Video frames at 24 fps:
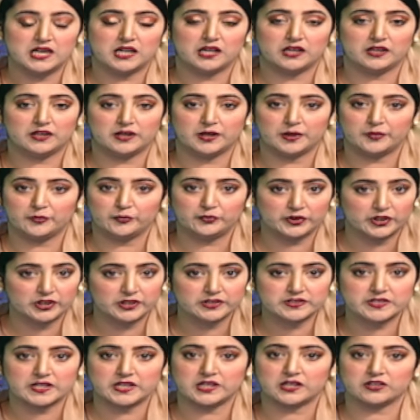will
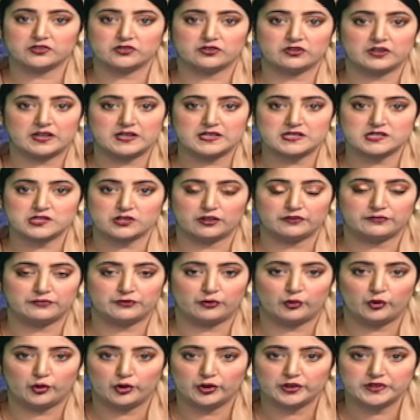take address of
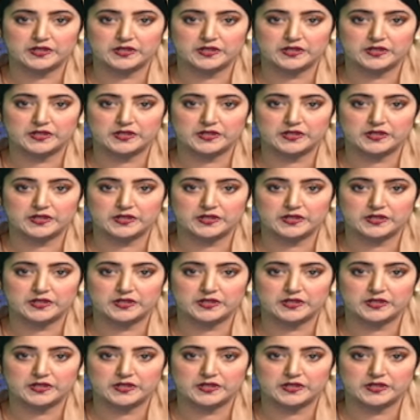all